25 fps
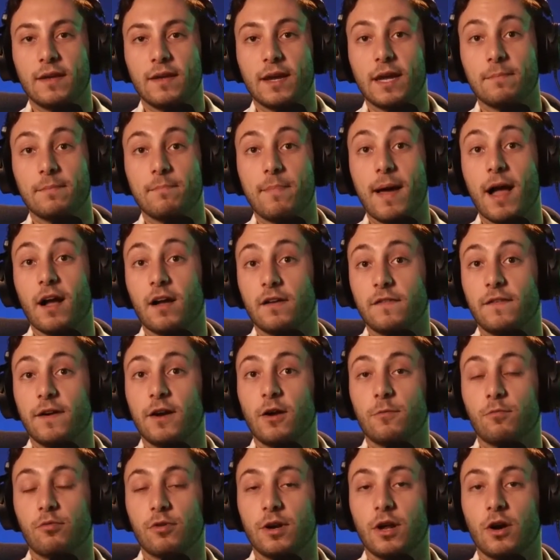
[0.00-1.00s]
It can
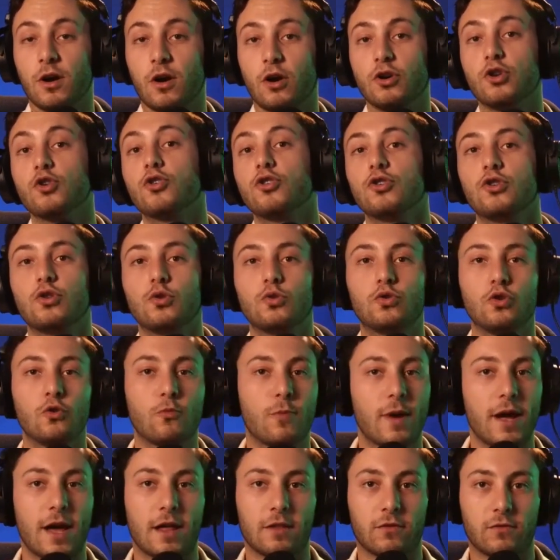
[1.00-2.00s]
backfire pretty hard. You can do two
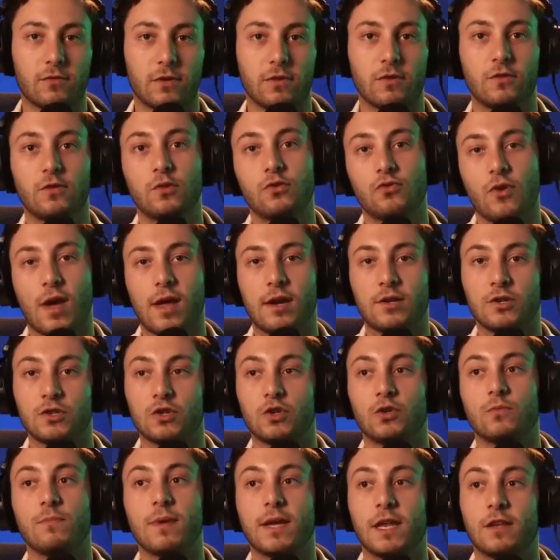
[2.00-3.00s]
paths, right? There's two strategies.
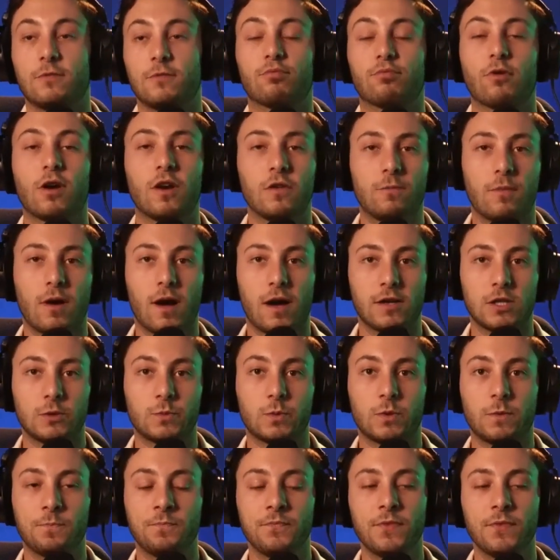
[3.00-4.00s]
You can make it as broad as
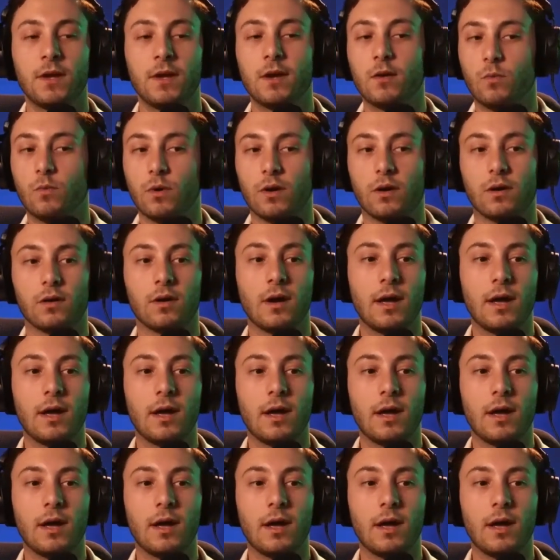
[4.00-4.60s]
possible where